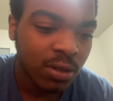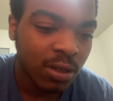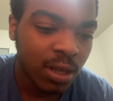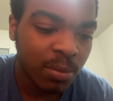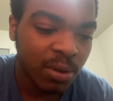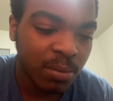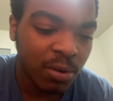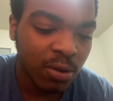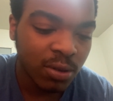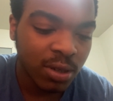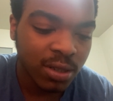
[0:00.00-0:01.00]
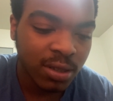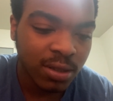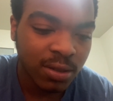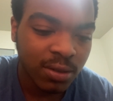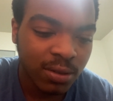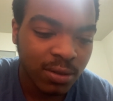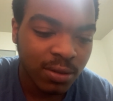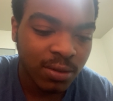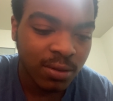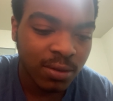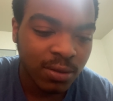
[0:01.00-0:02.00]
That'd be bogus.
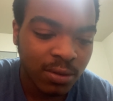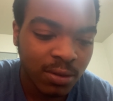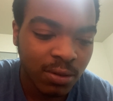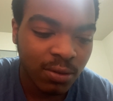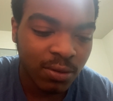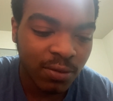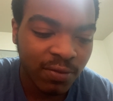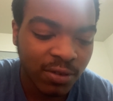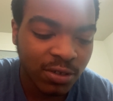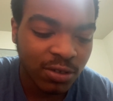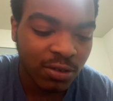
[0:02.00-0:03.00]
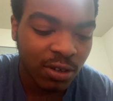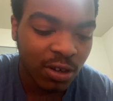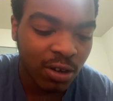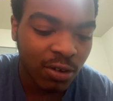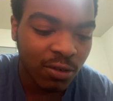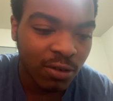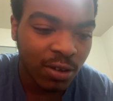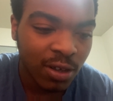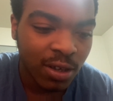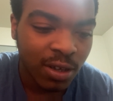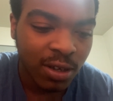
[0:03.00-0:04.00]
No, I'm finna show y'all.
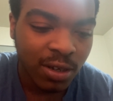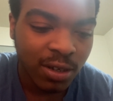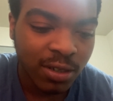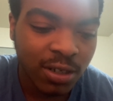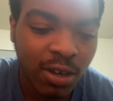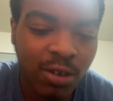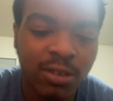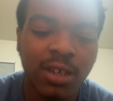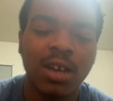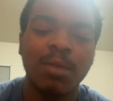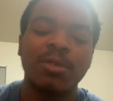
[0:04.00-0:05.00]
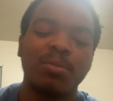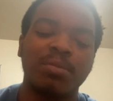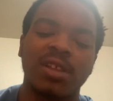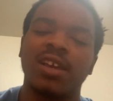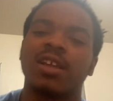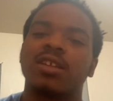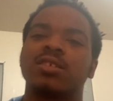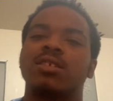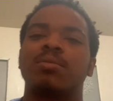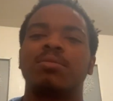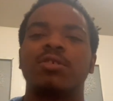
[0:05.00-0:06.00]
Cause y'all think I be playing or
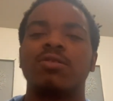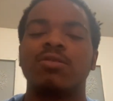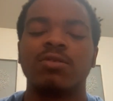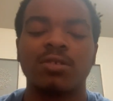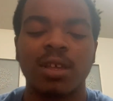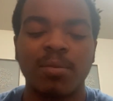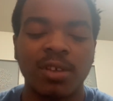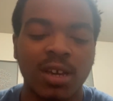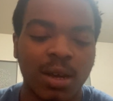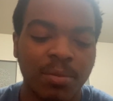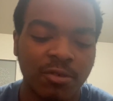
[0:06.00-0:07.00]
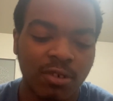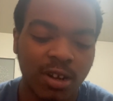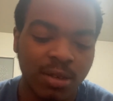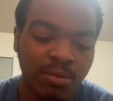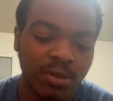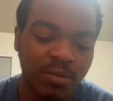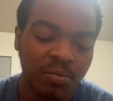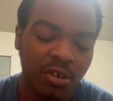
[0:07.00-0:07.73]
something, bro. They be copywriting me, bro.